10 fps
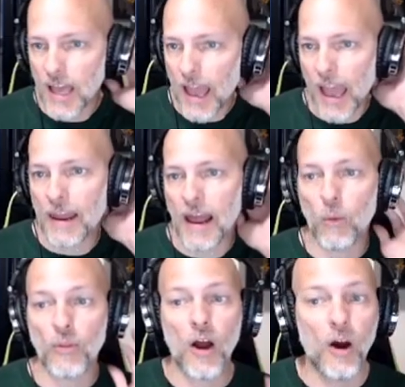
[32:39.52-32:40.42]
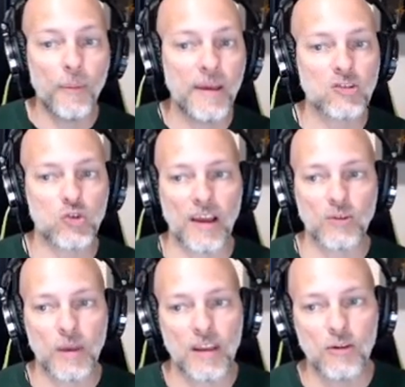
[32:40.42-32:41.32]
and now with homing strikes,
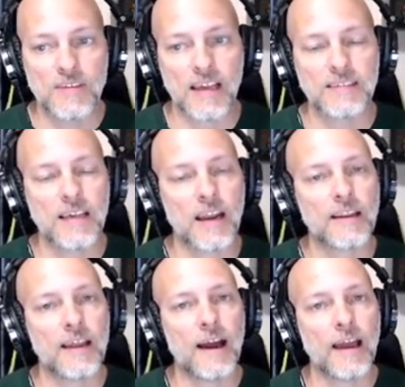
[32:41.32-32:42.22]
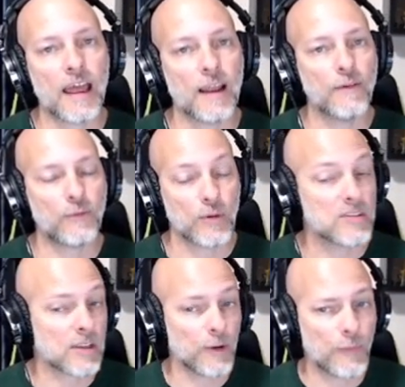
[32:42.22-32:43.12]
we can use that psionic die, and if we
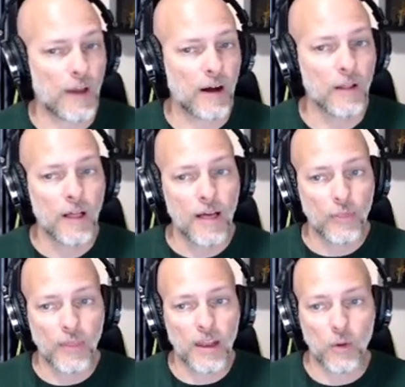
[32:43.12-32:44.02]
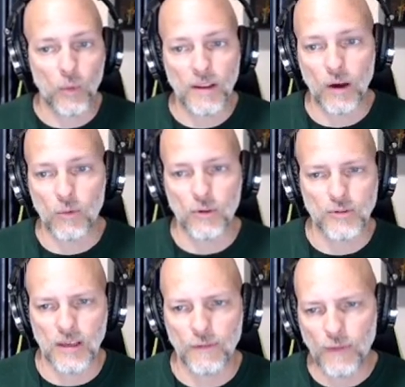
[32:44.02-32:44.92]
still fail, then we don't
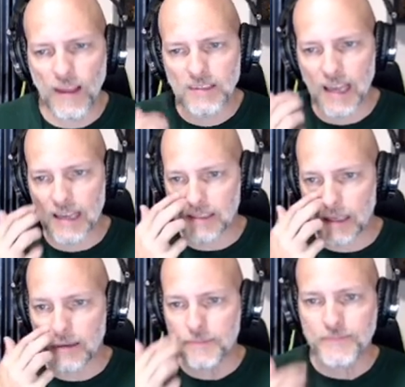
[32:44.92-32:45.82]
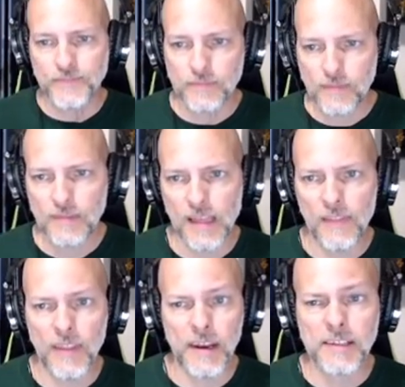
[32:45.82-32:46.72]
lose it. Fantastic.
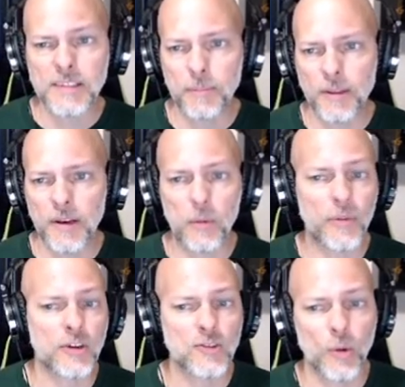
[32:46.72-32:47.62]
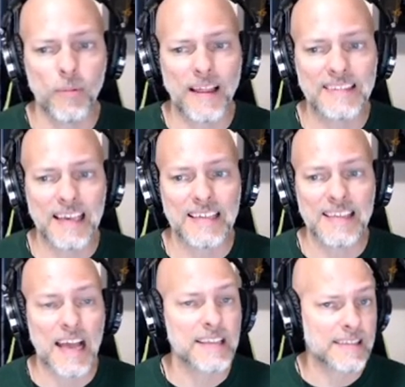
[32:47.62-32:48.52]
The next ability with our Soul Blades is
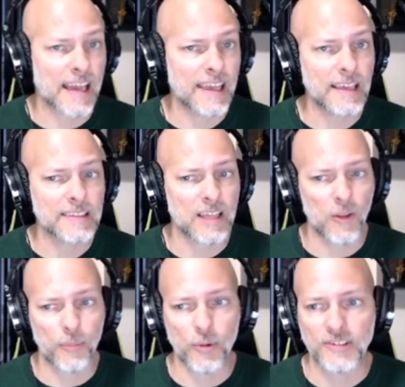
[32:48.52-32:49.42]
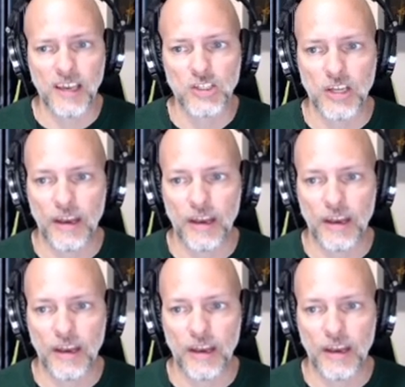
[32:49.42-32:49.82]
Psychic Teleportation.